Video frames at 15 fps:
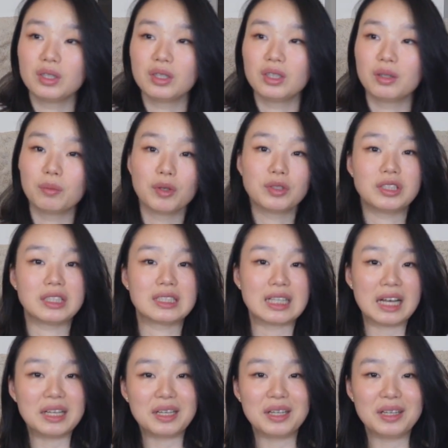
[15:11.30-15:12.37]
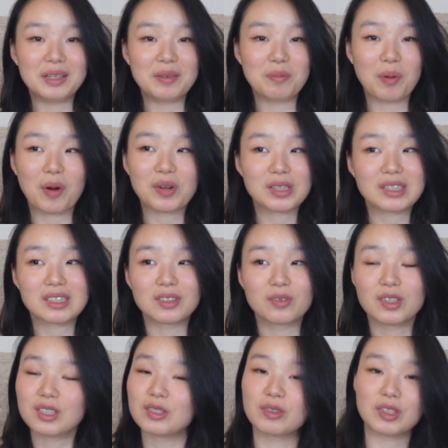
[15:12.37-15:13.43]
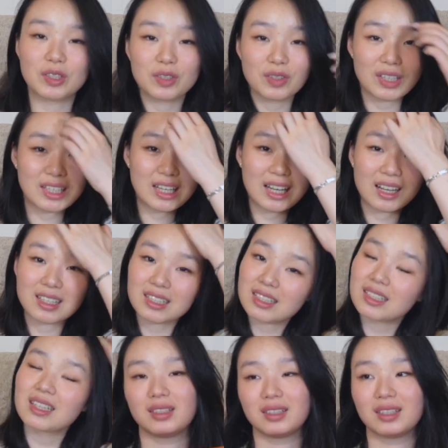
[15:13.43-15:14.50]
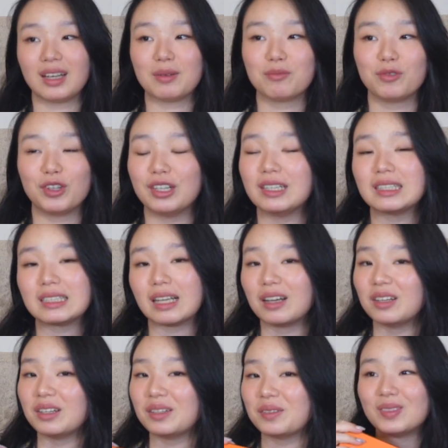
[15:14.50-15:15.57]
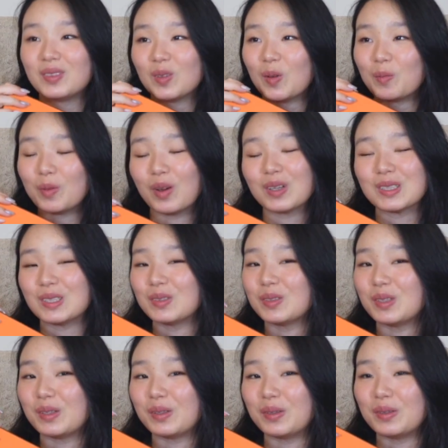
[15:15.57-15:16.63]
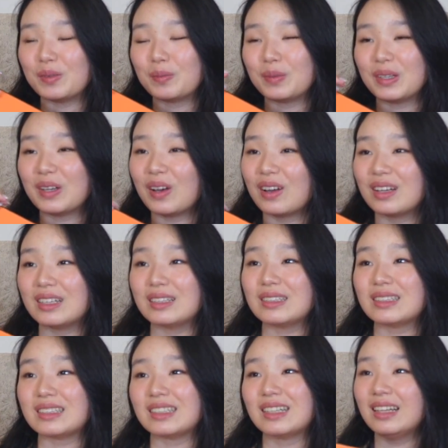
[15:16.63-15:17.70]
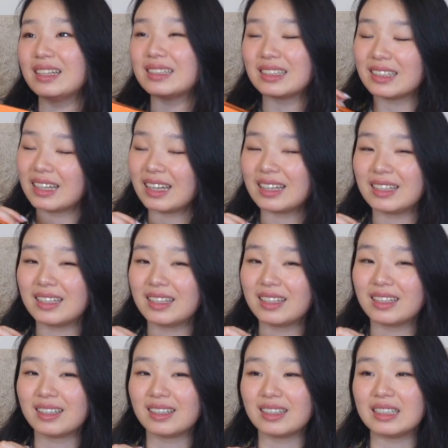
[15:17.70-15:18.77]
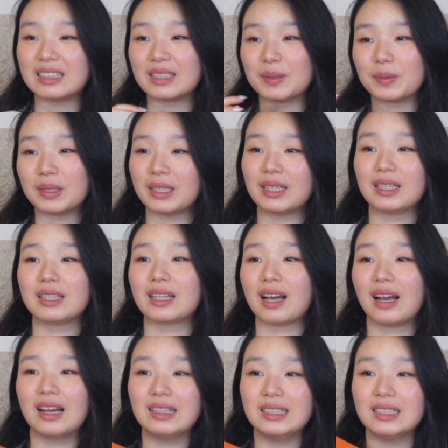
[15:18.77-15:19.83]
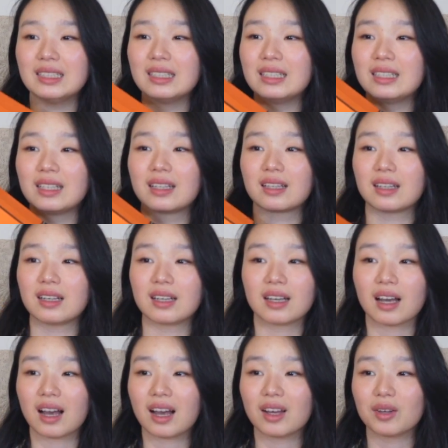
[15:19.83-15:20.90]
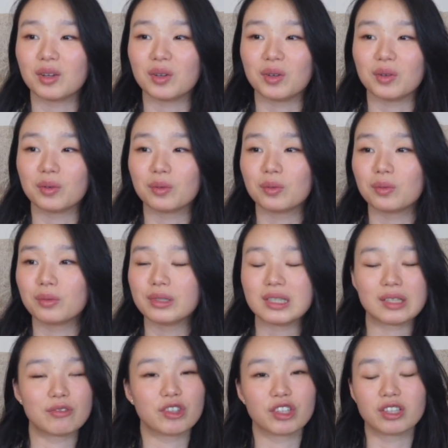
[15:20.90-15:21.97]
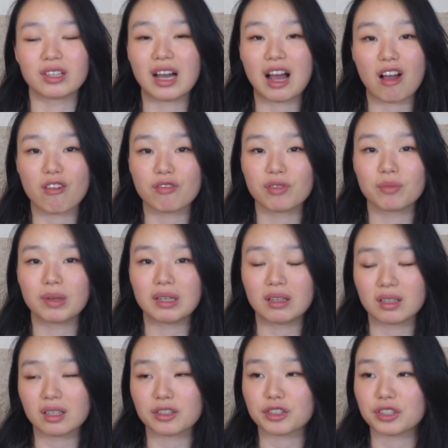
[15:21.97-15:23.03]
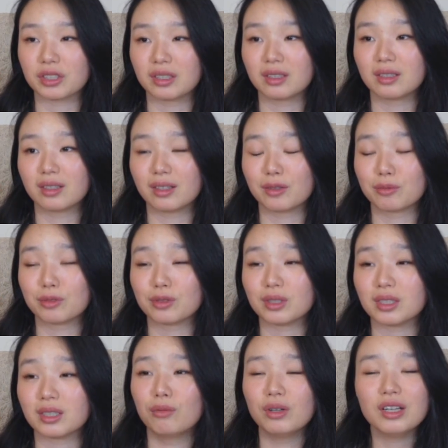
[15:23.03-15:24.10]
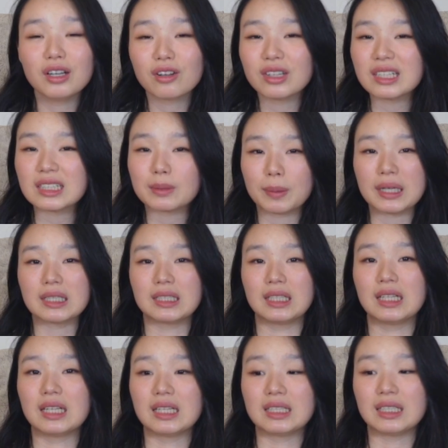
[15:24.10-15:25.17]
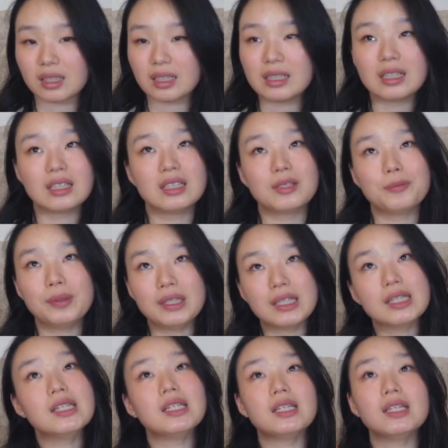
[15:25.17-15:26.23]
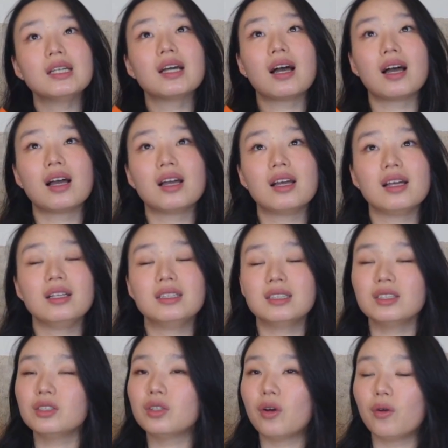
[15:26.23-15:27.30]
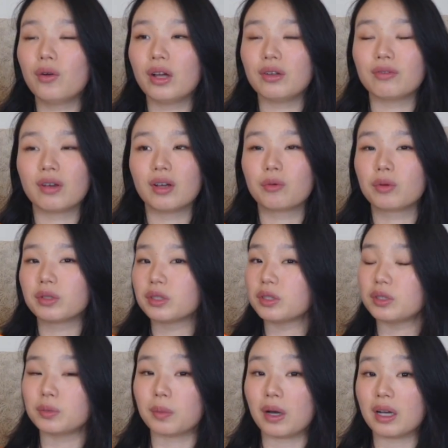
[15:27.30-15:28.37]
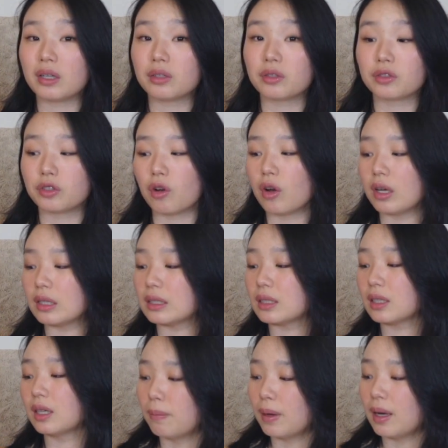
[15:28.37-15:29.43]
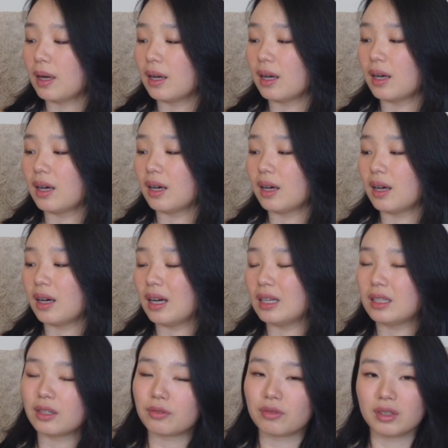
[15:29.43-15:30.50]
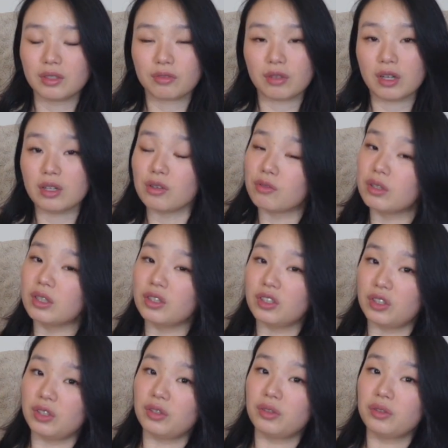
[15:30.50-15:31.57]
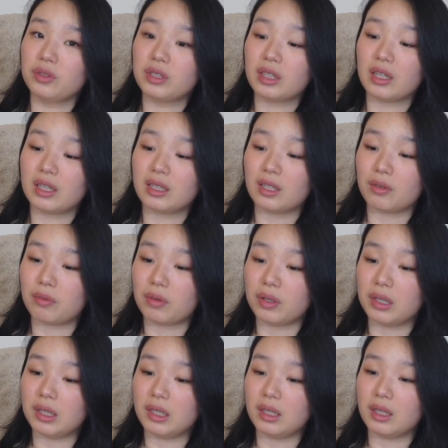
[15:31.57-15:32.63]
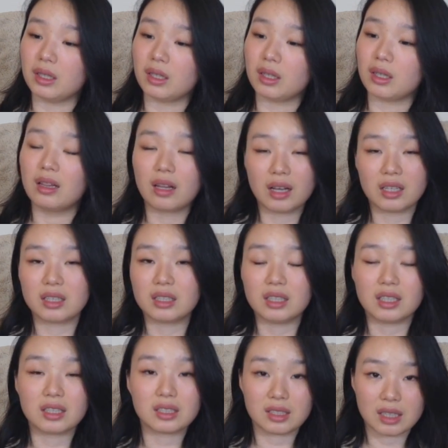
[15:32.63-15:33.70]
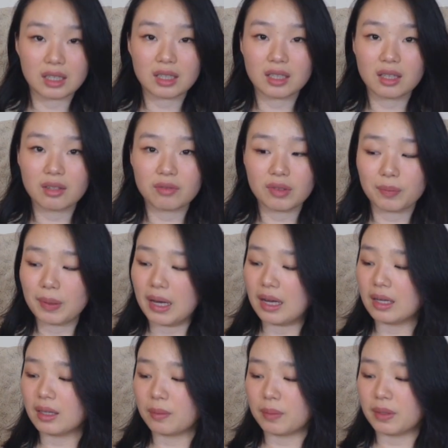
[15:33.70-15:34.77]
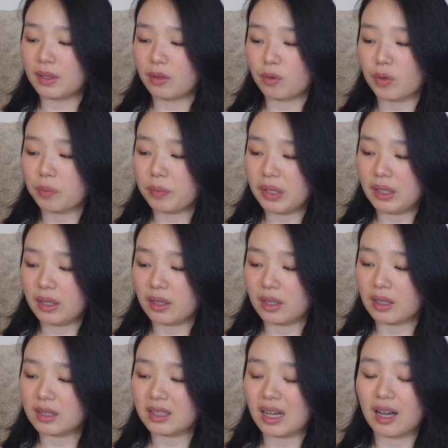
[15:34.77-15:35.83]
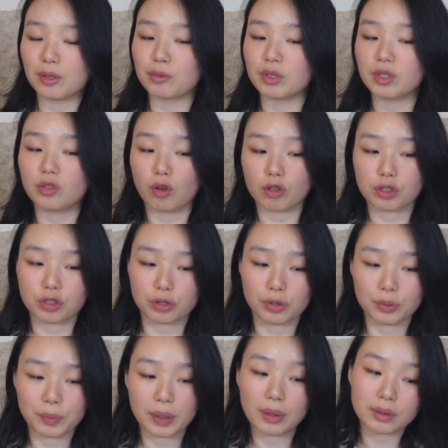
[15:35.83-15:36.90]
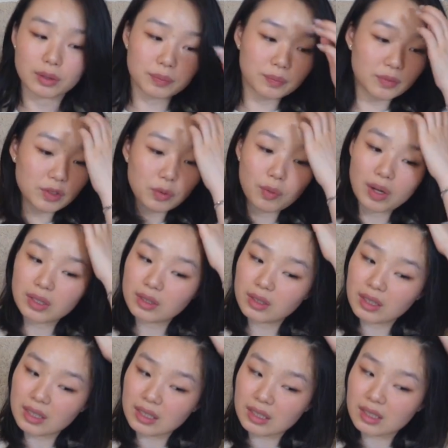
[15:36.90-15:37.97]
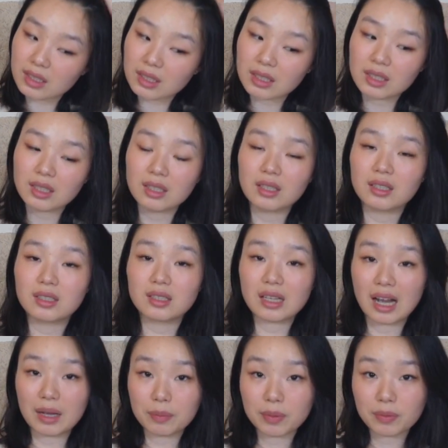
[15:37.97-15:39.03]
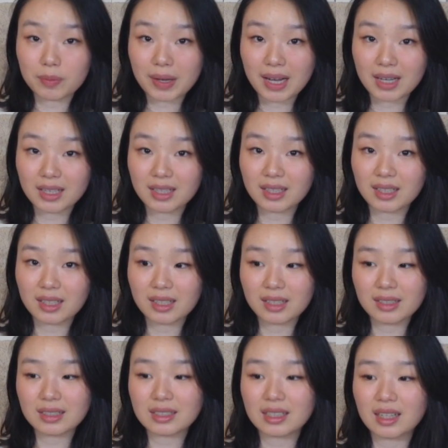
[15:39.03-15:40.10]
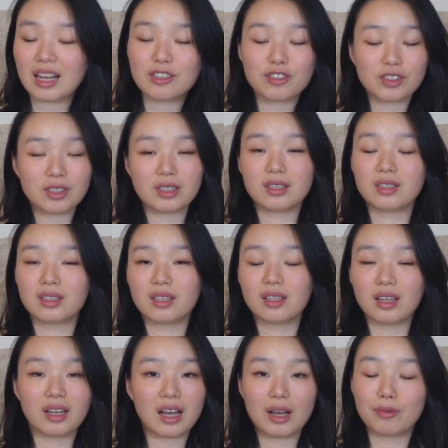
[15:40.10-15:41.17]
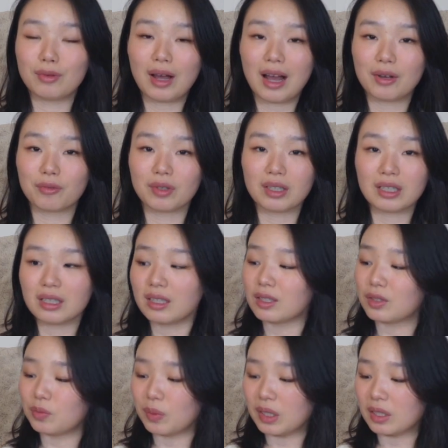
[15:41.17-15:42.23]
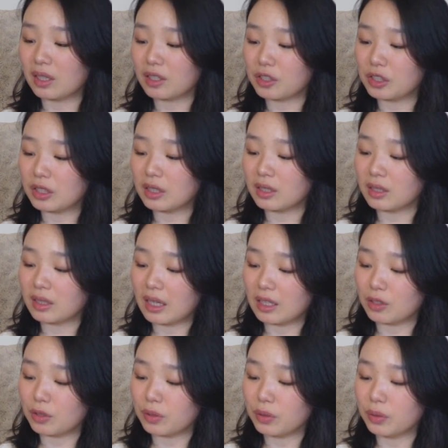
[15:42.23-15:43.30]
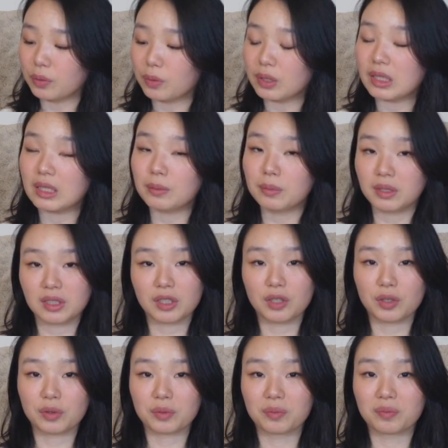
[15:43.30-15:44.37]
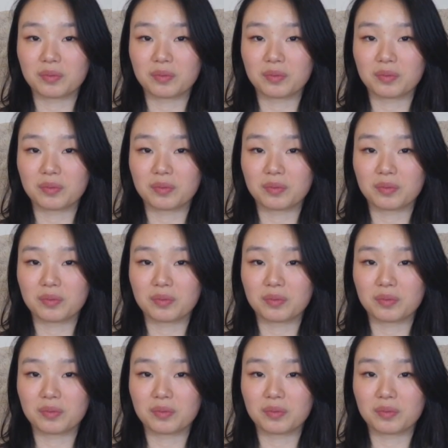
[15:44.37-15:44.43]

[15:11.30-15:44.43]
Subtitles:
the most exciting parts of this video, I guess. I'm very excited to unbox it with you because this again is something that I didn't think I was ever gonna have in my collection. It was really unexpected. Like in the beginning, I didn't know if I wanted to buy it or not, but I definitely found it really cute. I definitely liked the aesthetic of the bag, but there were many things that I was not sure about. One is the type of bag it is. I just didn't think I'd want like this to my collection. And two was the material